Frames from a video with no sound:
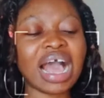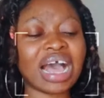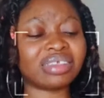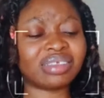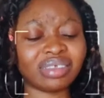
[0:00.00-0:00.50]

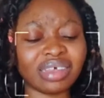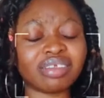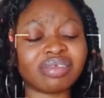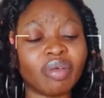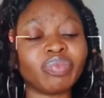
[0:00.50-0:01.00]
and say
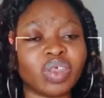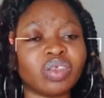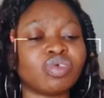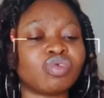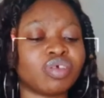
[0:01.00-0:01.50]
something
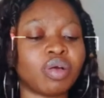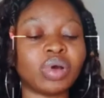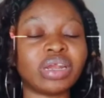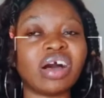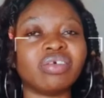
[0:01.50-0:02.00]
to
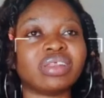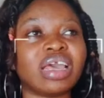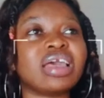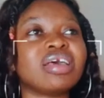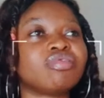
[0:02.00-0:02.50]
someone out there